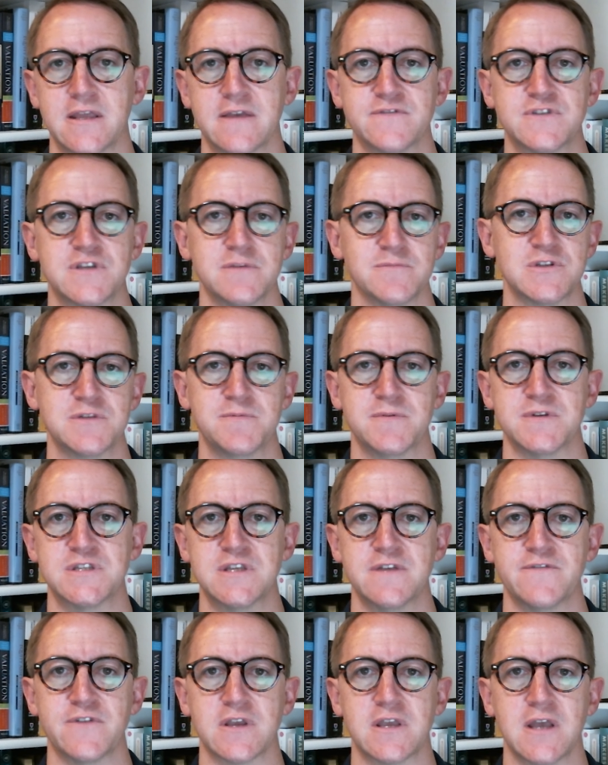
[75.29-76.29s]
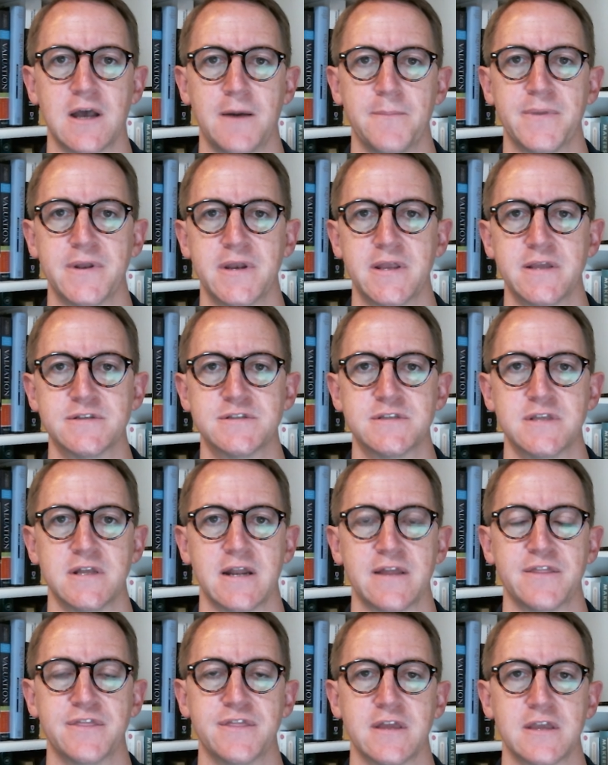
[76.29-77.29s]
give some specific companies that
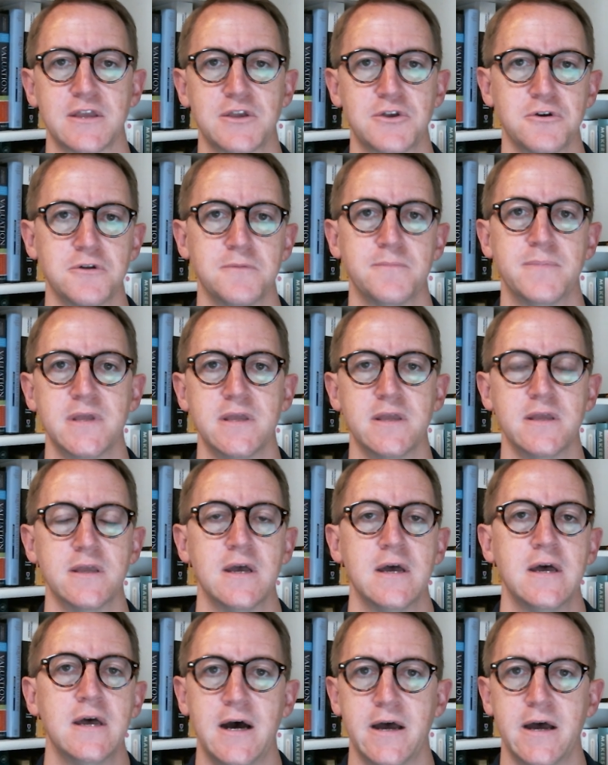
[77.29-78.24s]
I think could be